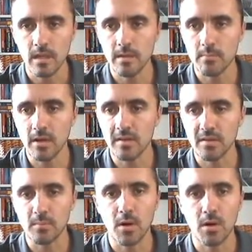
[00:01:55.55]
It brings
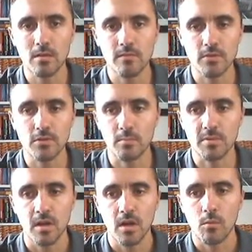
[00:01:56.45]
up all of the
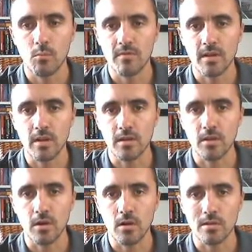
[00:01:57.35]
jobs within
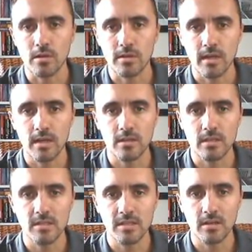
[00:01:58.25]
your location, and you
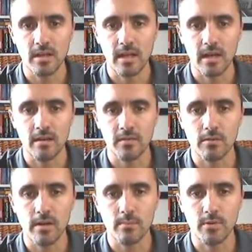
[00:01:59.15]
can see on here for
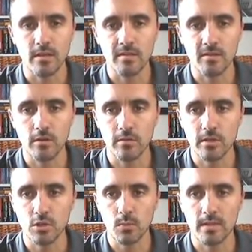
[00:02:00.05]
Great Britain there's currently
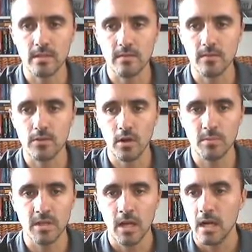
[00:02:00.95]
20 different
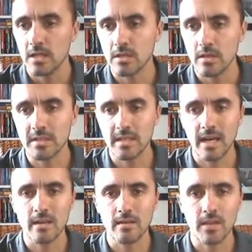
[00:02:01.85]
jobs. So it's
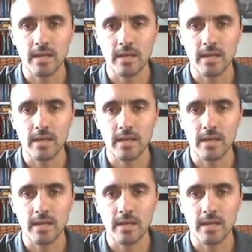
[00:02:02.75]
kind of